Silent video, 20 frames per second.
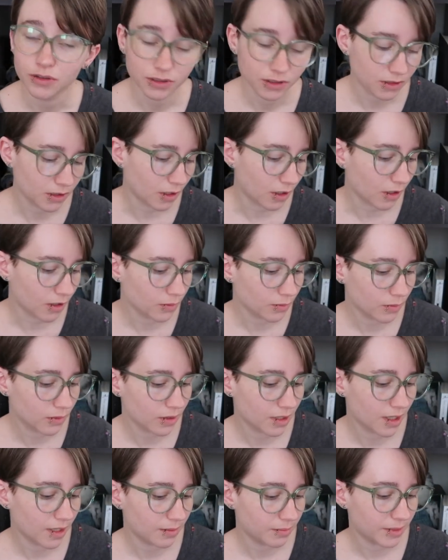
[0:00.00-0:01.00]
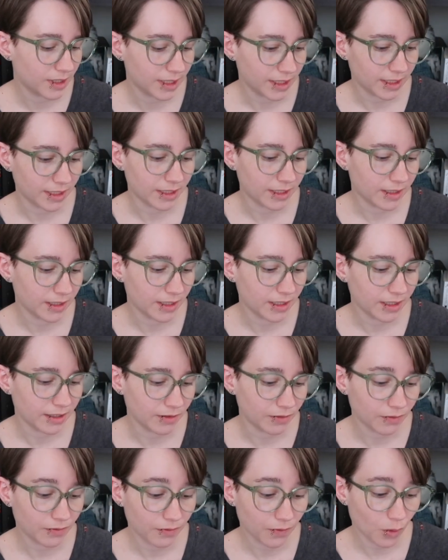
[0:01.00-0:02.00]
Star will come
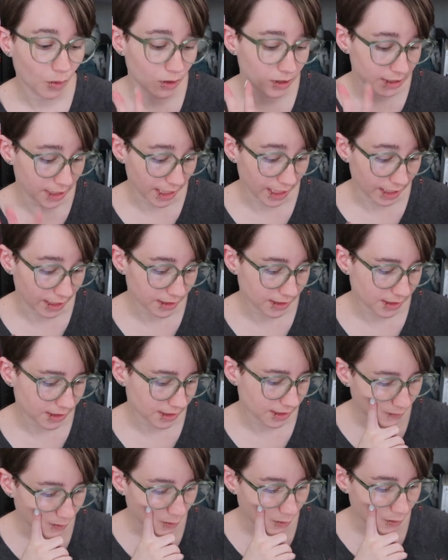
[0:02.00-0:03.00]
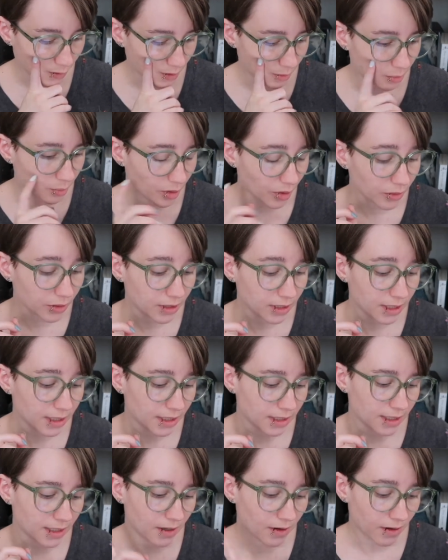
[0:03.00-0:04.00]
in 4 days for both
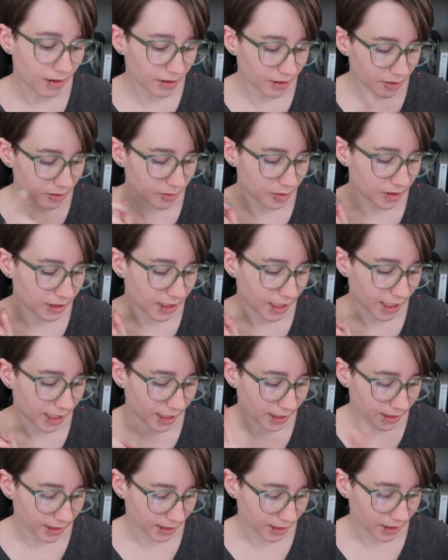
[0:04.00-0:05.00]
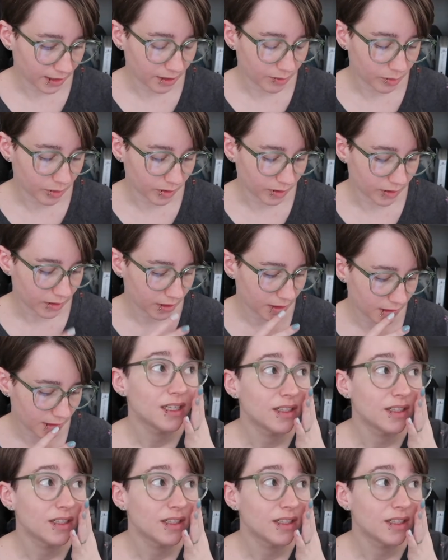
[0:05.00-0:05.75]
the audiobook and the ebook.